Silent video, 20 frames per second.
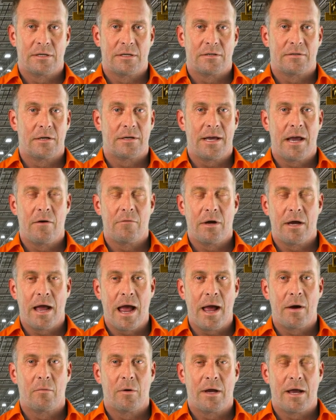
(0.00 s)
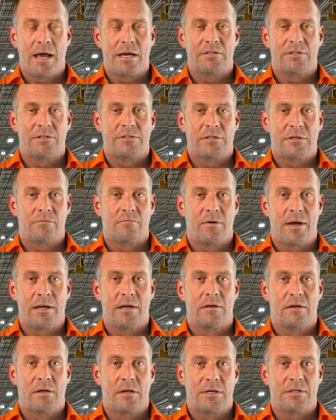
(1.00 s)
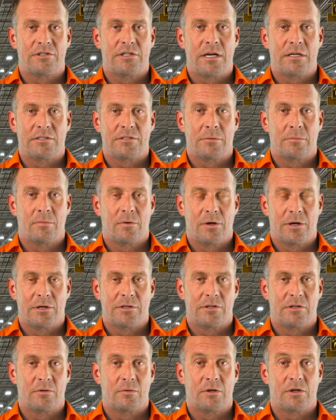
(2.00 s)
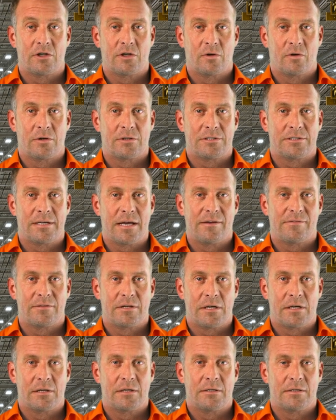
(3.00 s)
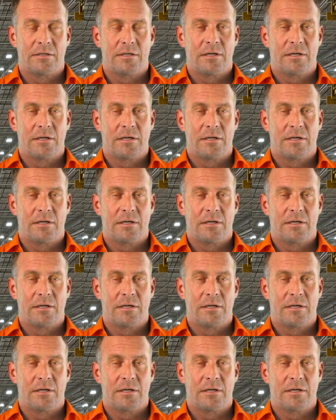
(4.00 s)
The County Highway Agency regularly checks the bridge to ensure its safety.